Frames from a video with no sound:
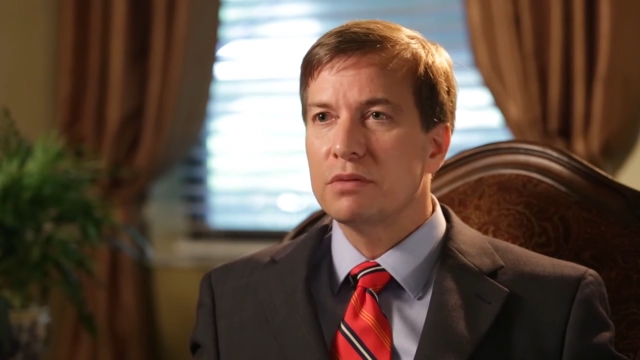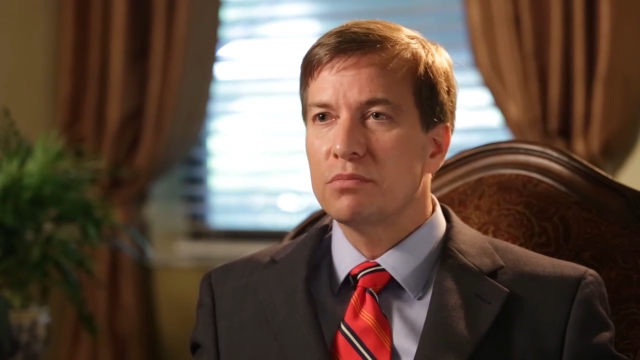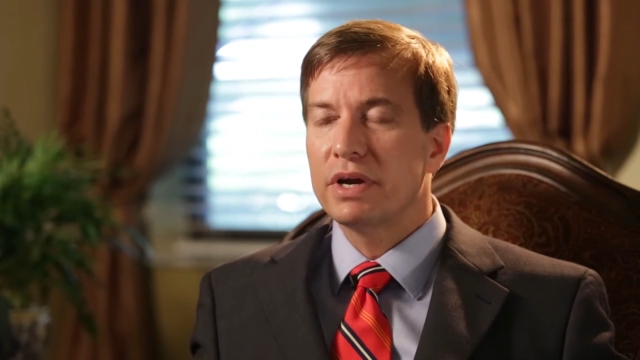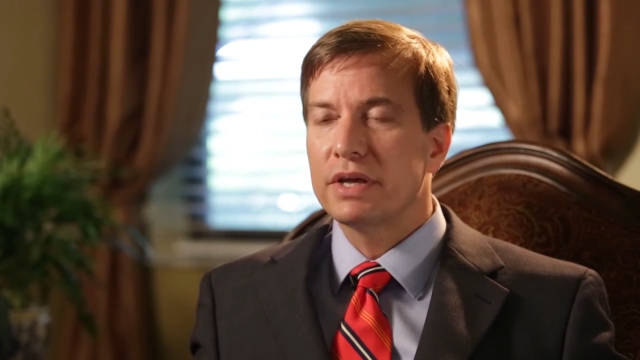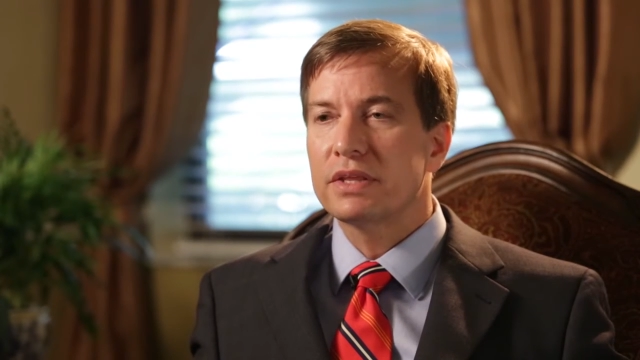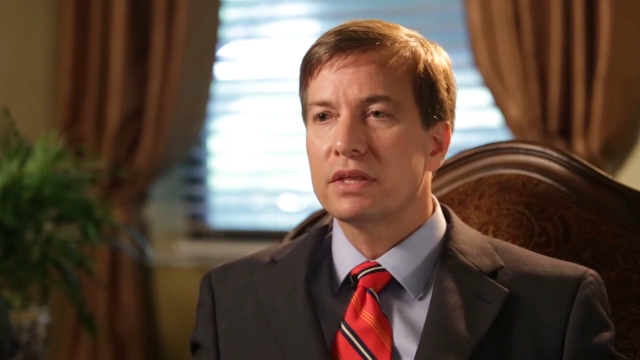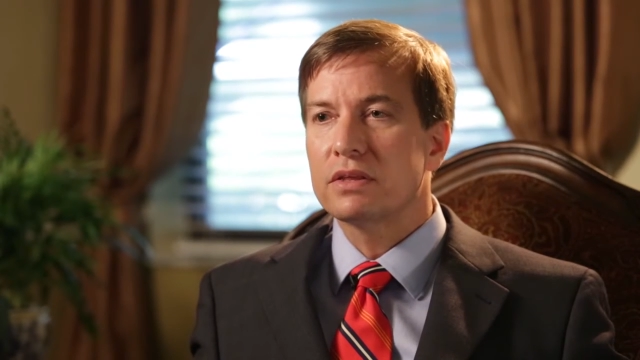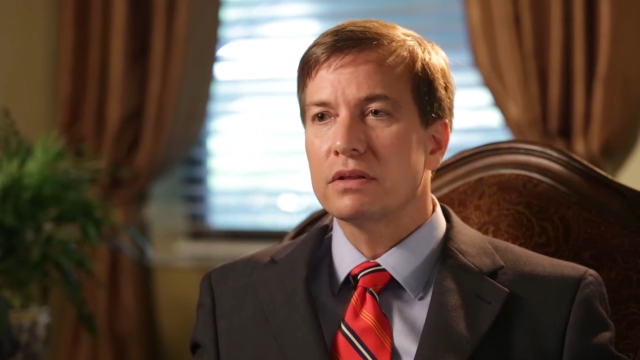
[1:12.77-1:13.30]
The
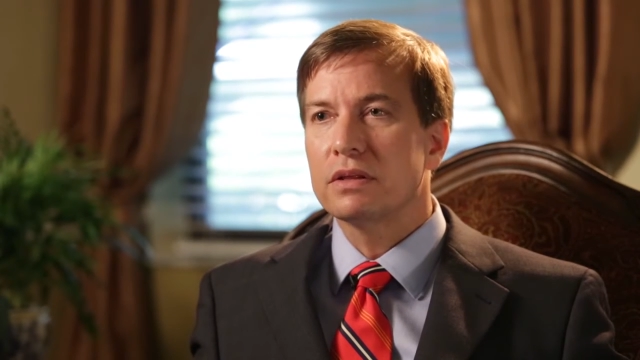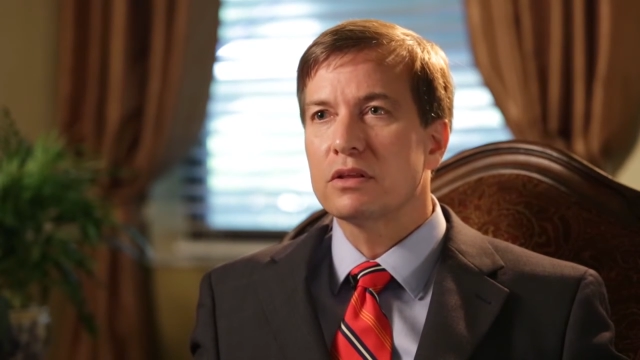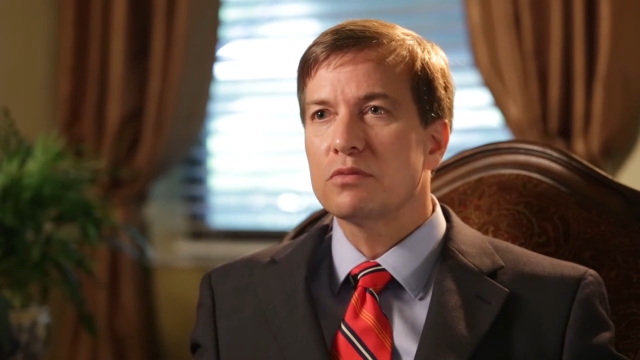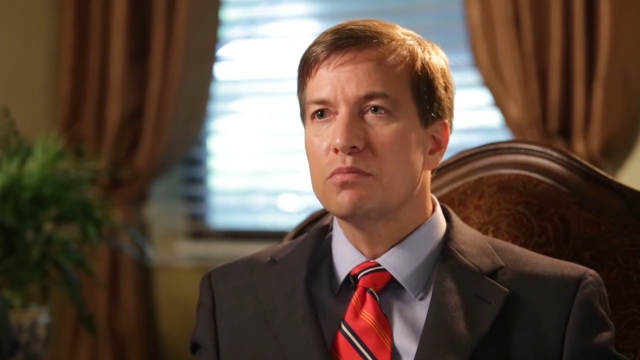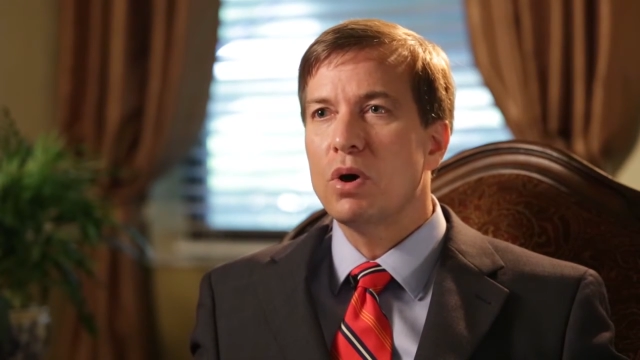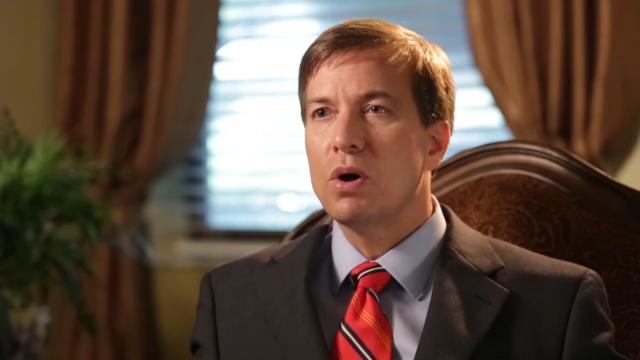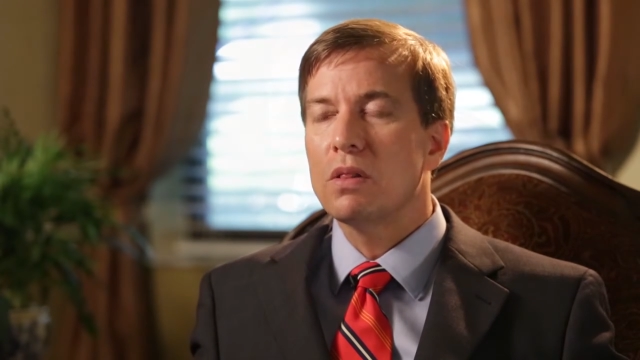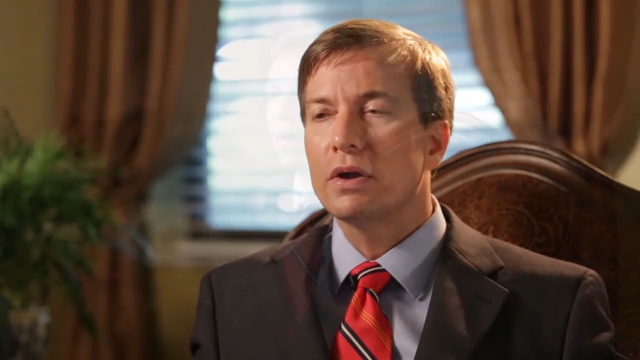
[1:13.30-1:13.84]
breast gets a little
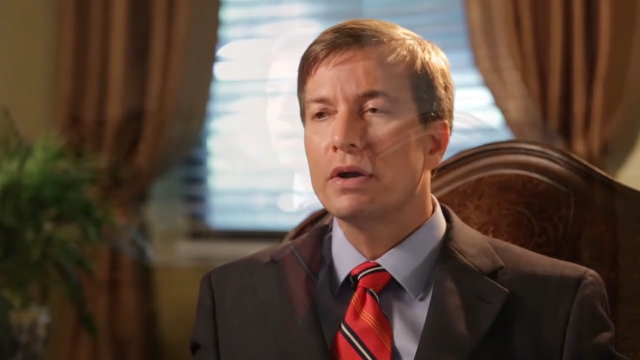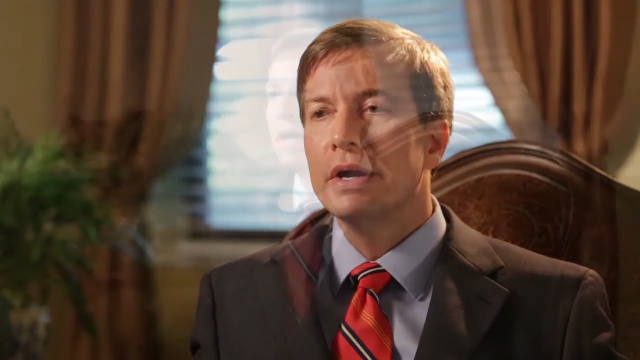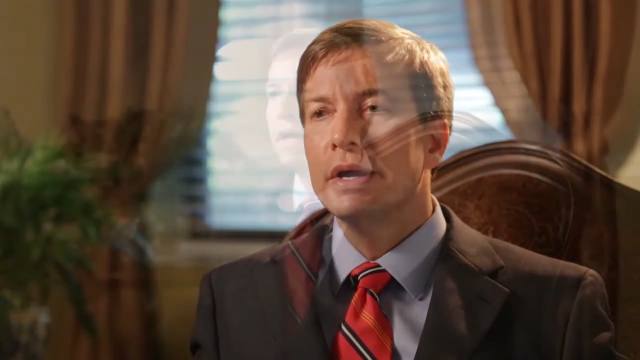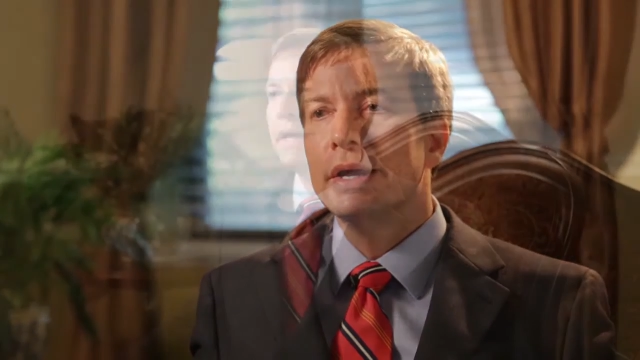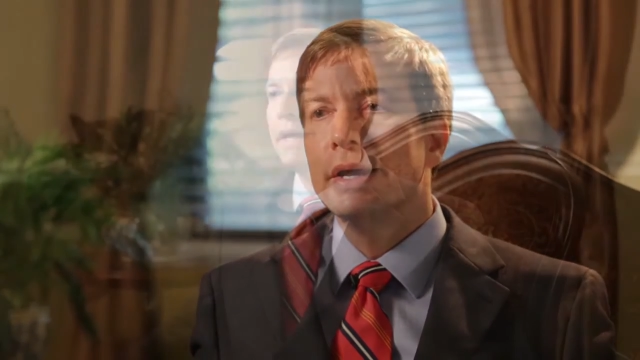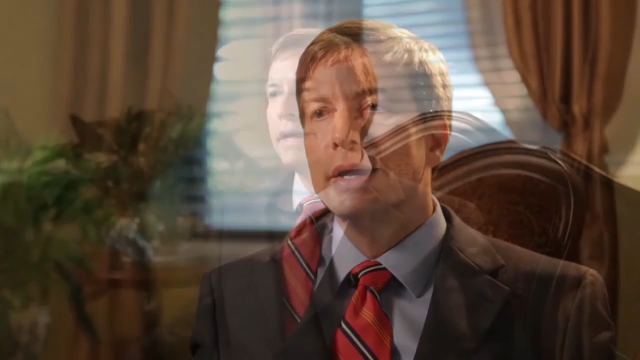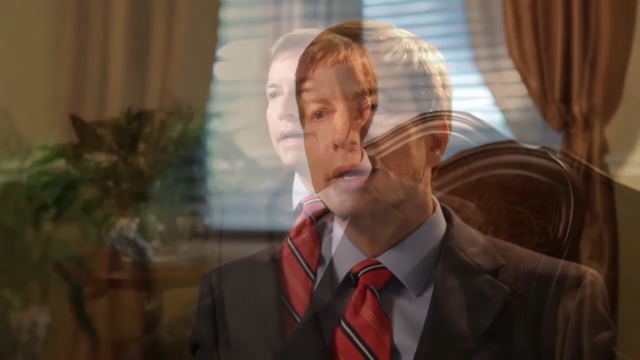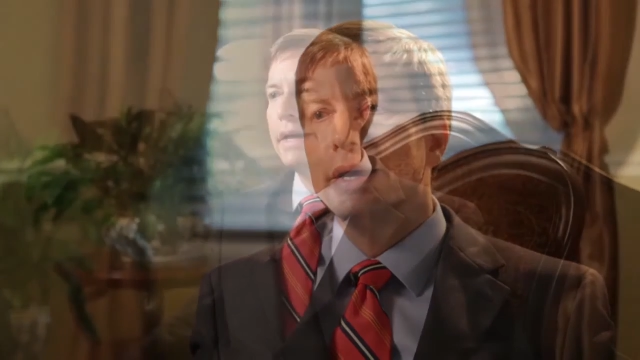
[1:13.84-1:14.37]
smaller
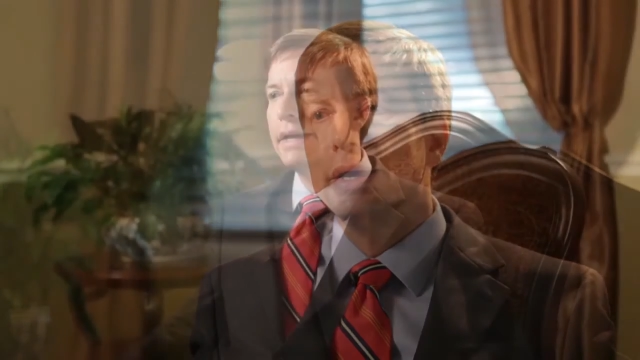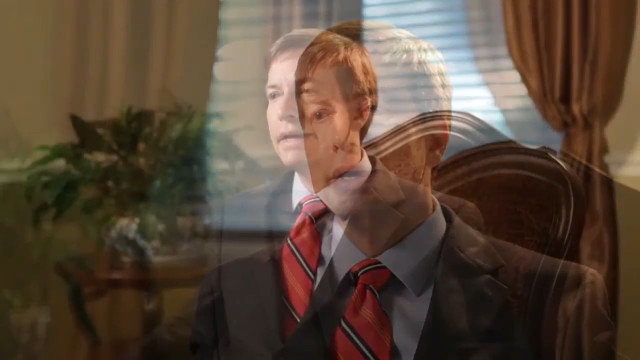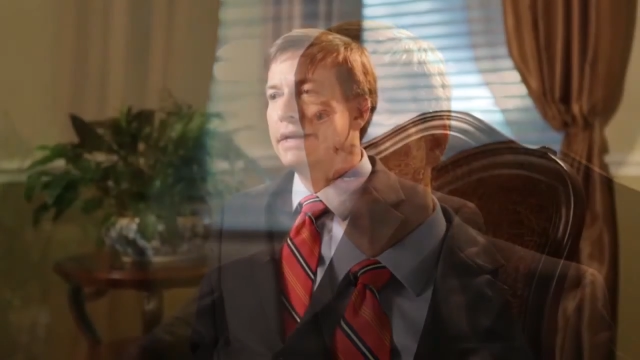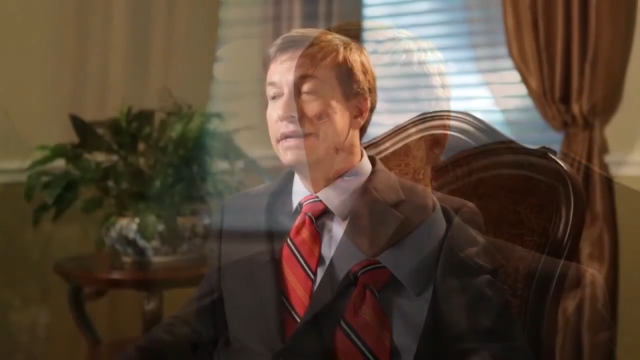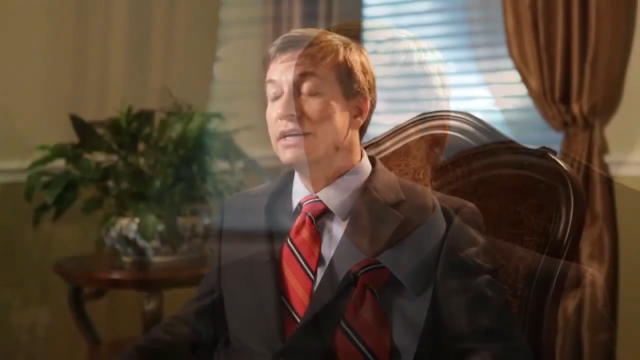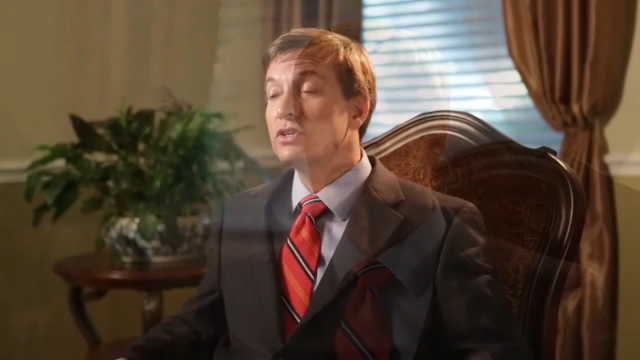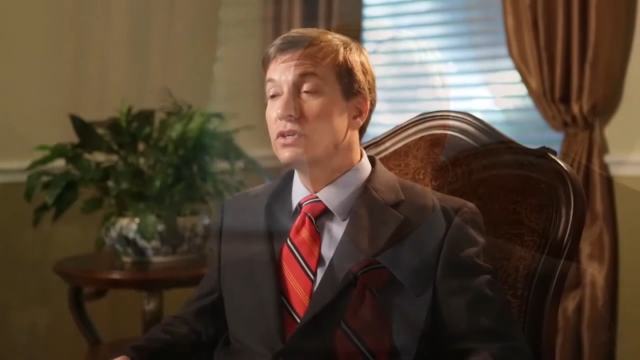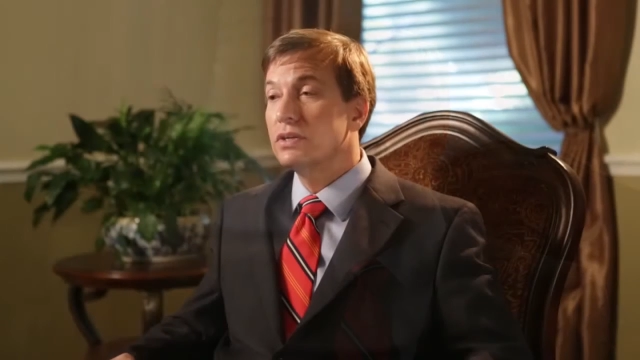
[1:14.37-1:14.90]
in
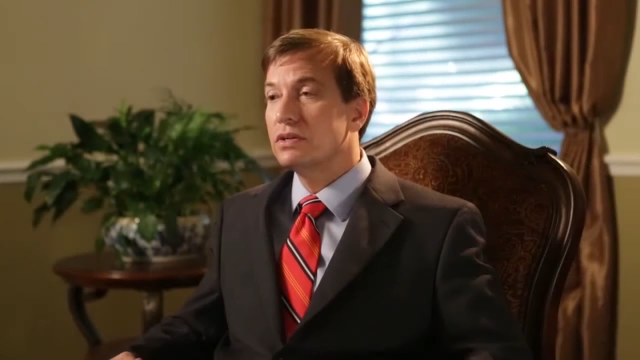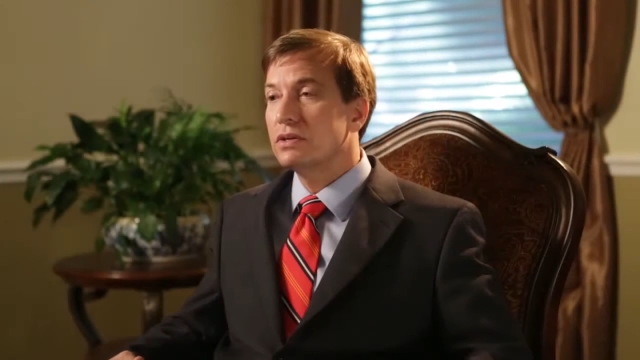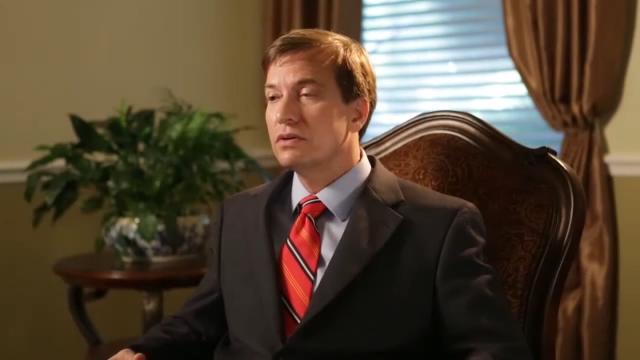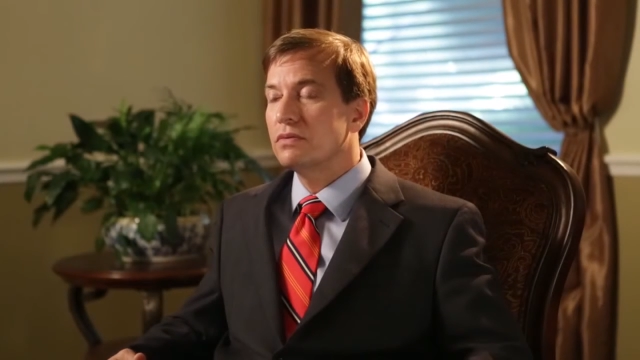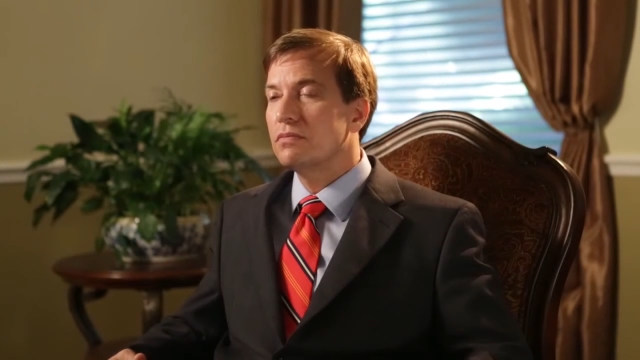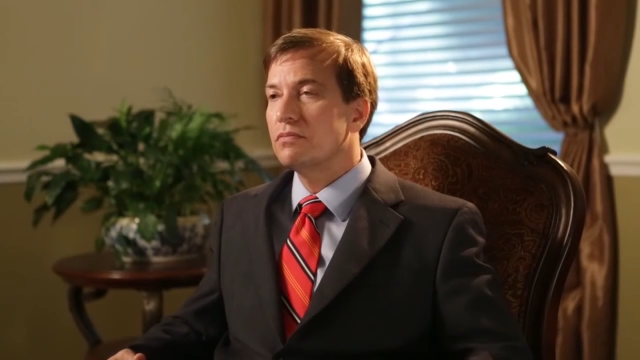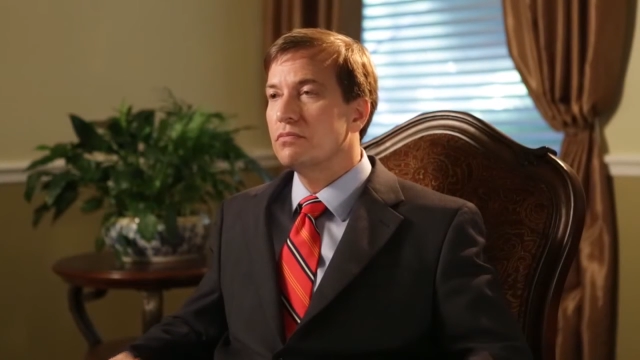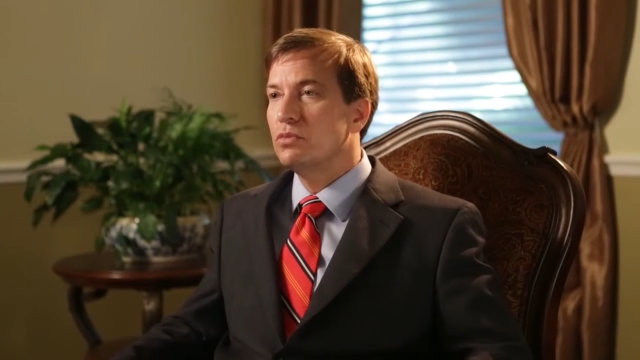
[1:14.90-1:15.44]
addition to